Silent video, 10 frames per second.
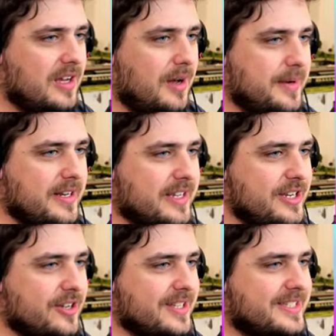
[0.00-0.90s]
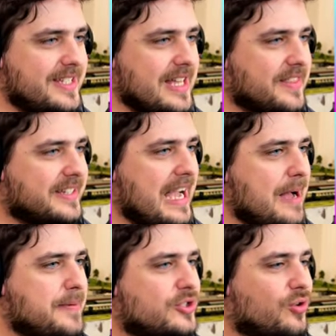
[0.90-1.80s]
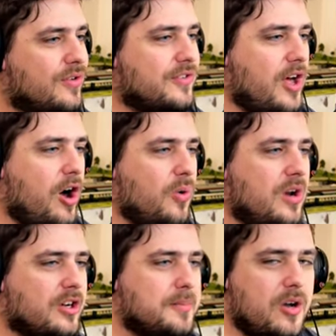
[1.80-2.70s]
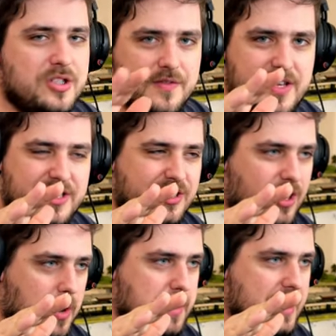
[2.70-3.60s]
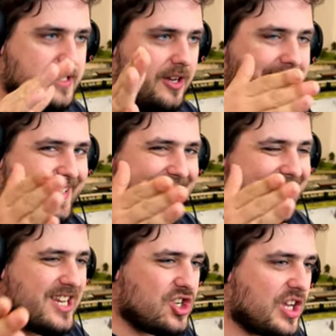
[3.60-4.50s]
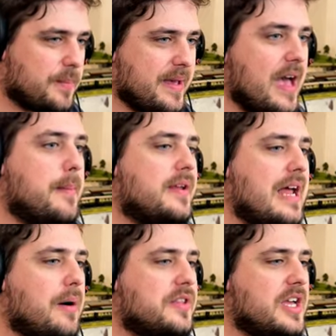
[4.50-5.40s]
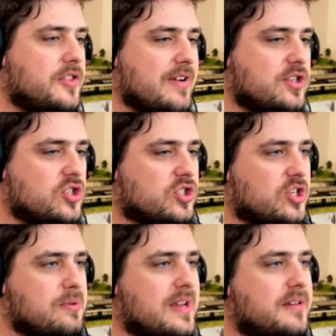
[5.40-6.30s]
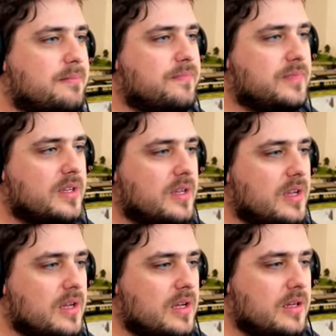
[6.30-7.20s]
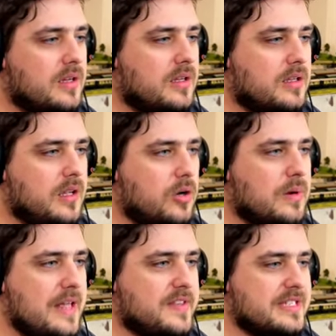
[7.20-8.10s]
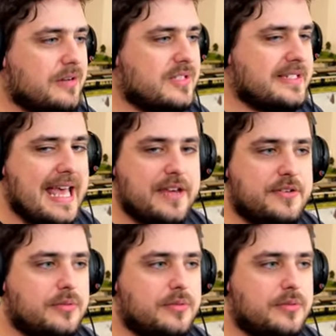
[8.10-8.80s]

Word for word: I mean, can you guys see that? The cab is sort of, the whole locomotive is go is like glitching a bit. I mean, how are the other engines doing? Oh, and the sound's dead.